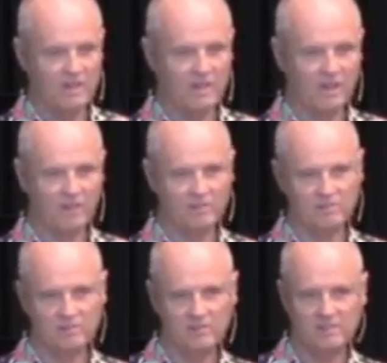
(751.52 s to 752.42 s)
Now,
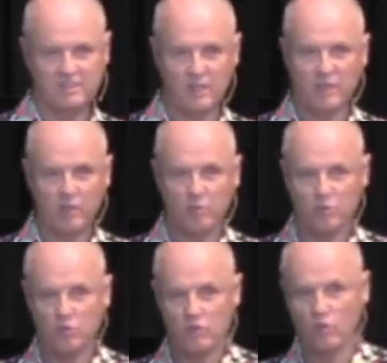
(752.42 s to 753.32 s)
it said they were
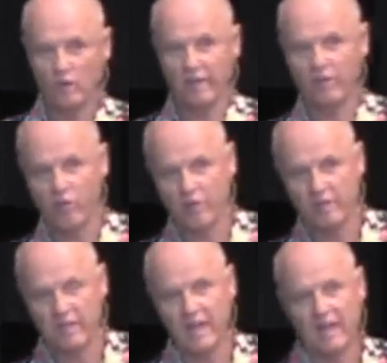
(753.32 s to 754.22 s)
between 20 and
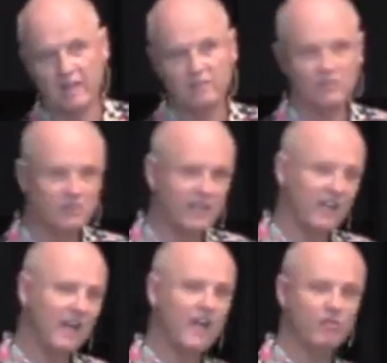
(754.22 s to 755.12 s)
30 gallons. You take
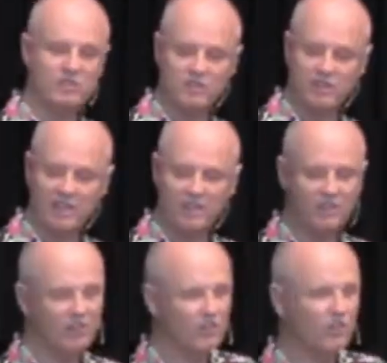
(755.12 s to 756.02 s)
an average of that,
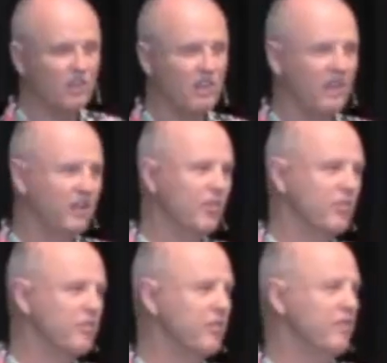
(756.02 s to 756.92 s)
you're looking at
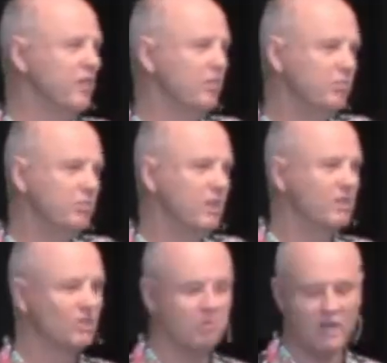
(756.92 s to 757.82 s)
150
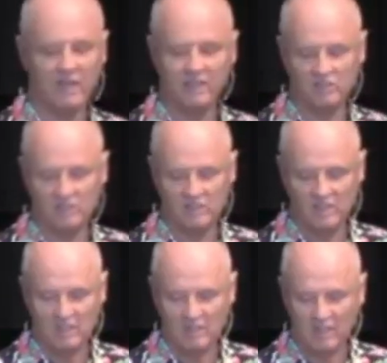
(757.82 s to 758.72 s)
plus or minus.
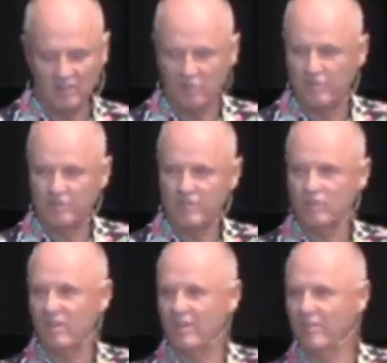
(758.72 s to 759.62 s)
150
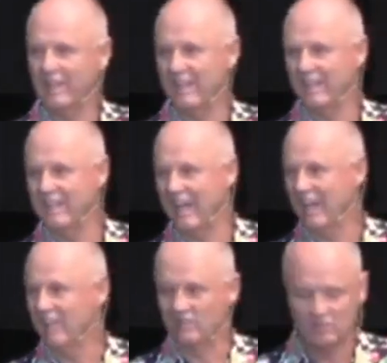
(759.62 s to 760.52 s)
to 180
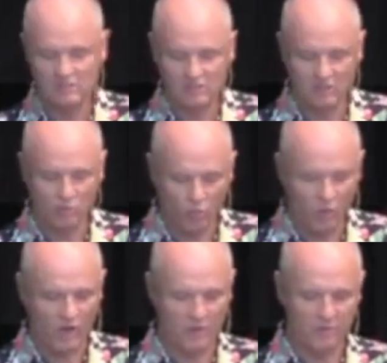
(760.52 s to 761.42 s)
gallons of
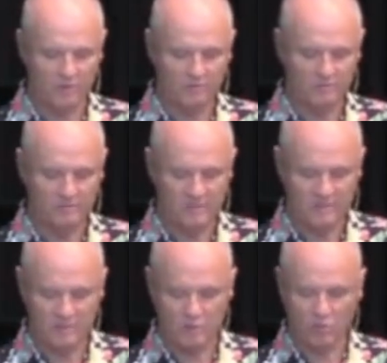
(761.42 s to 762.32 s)
water
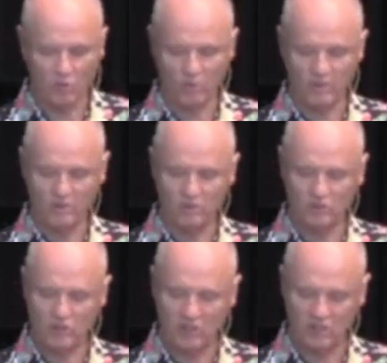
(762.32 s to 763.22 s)
that they pour into those
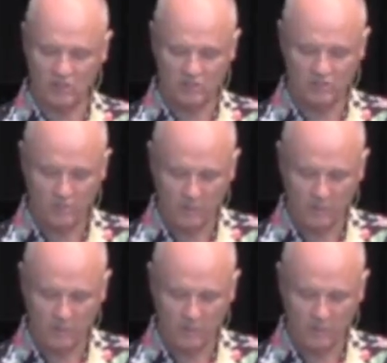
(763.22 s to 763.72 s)
jars.